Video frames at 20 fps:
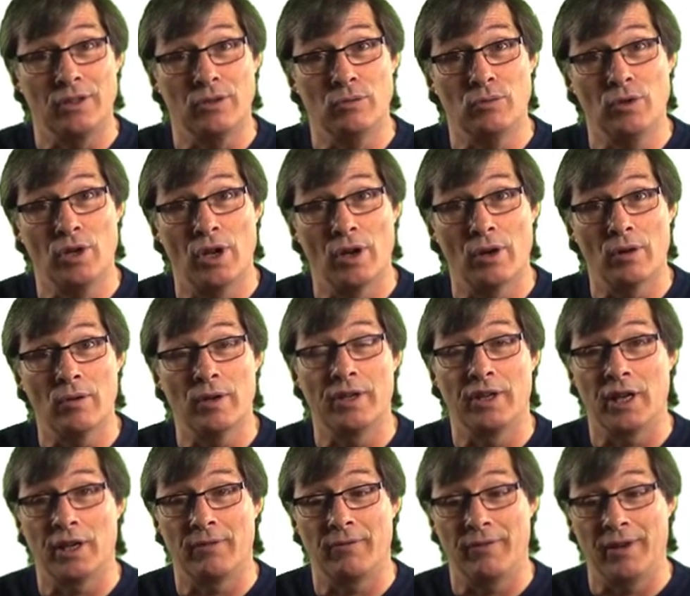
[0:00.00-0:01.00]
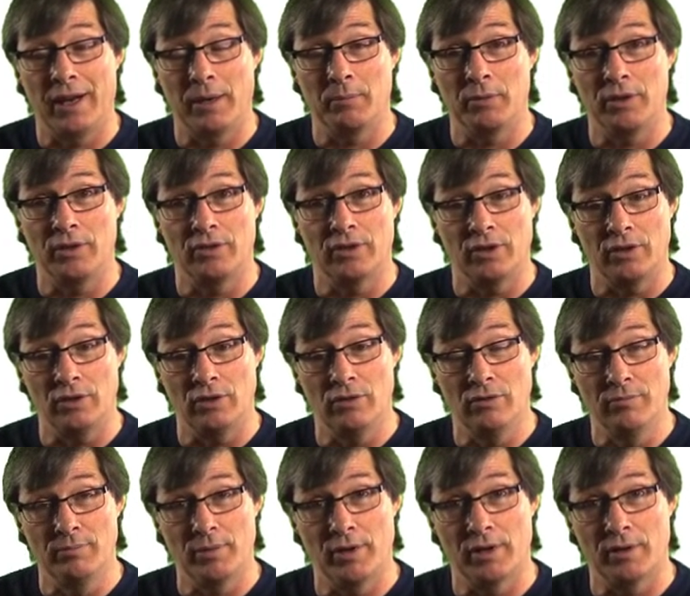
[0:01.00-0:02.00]
you know and not families that
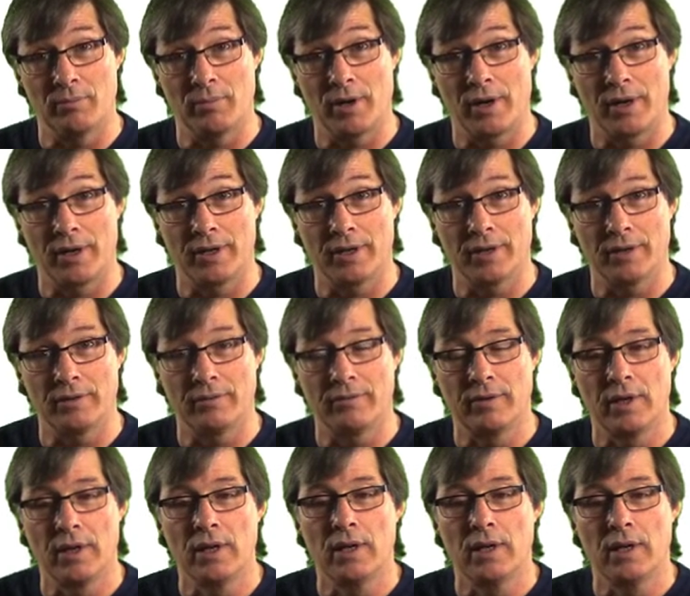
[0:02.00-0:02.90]
you've been a part of,